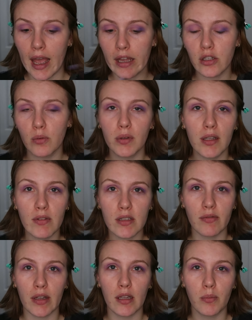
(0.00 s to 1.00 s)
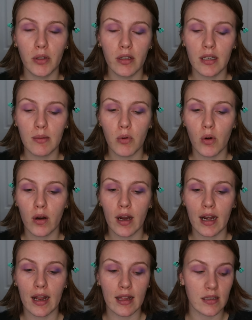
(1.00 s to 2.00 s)
I don't believe it's available anymore
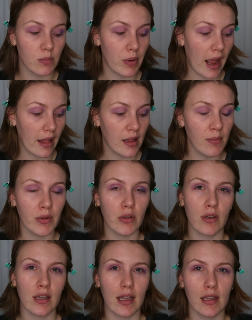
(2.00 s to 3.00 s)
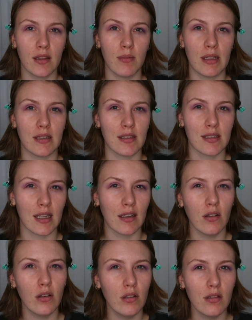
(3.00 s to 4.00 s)
as a palette, but you can get them in
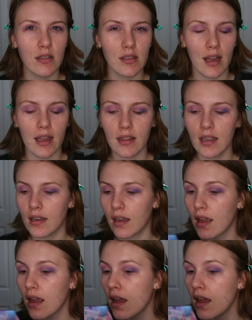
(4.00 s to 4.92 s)
singles, I think.